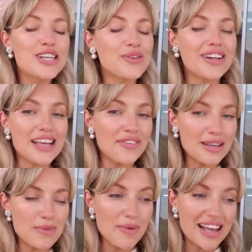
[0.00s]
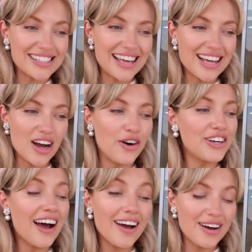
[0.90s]
So I'll definitely be betting on
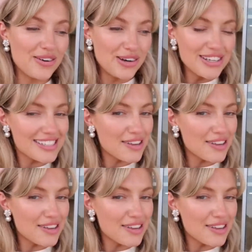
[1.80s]
her horse.